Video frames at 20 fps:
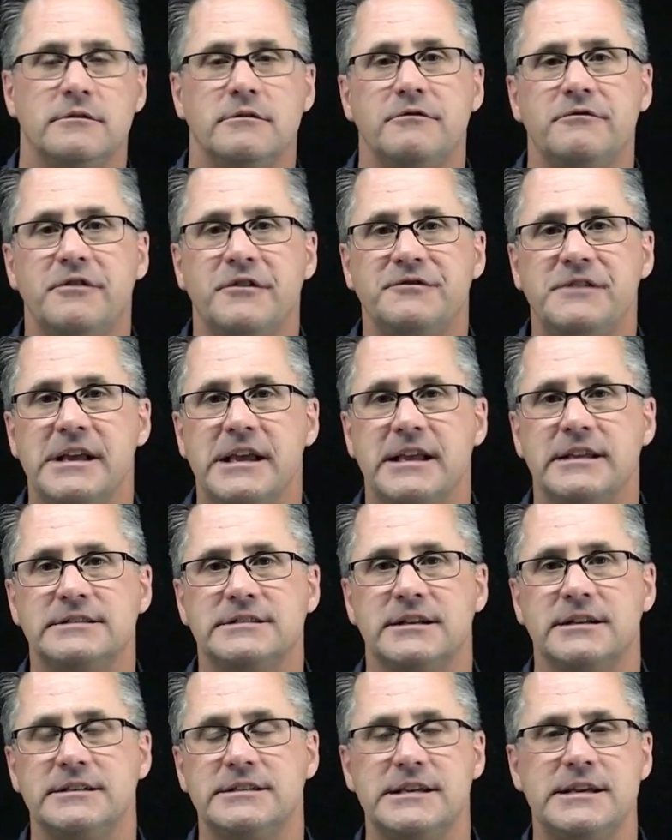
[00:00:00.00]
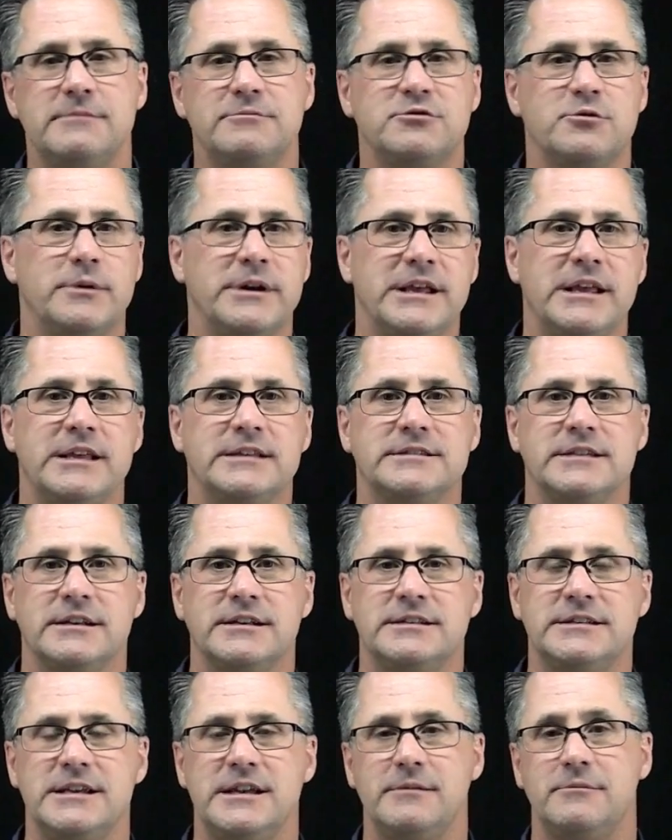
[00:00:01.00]
50 kids on a team, 20 kids on
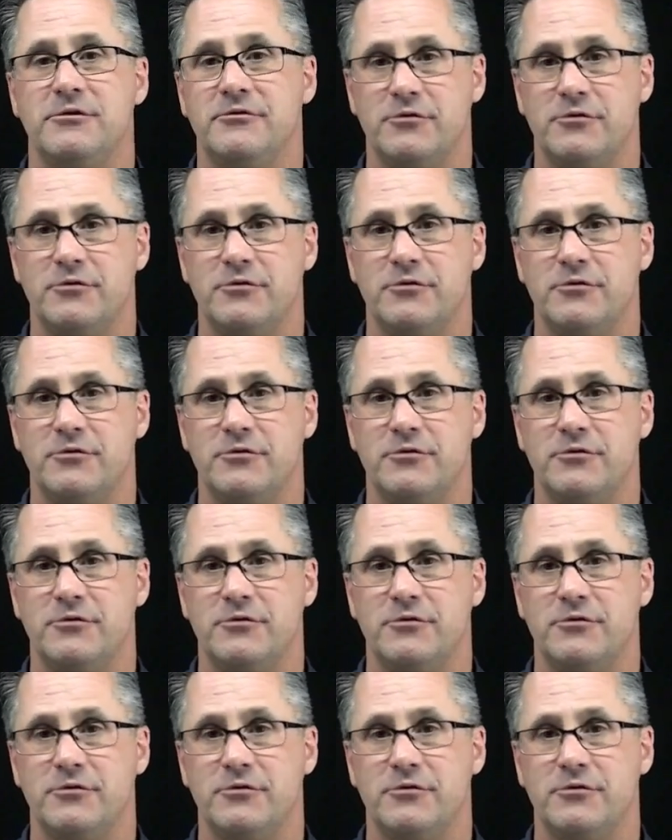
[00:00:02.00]
a team,